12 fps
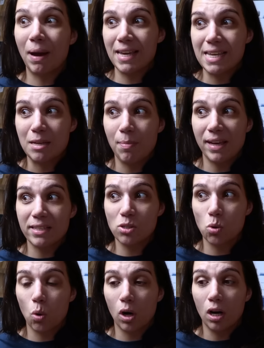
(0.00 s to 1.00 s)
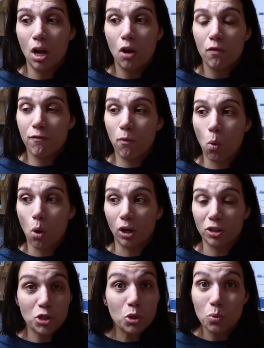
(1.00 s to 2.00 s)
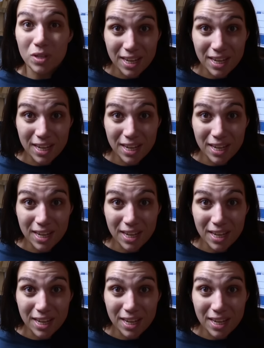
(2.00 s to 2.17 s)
my eBay store for two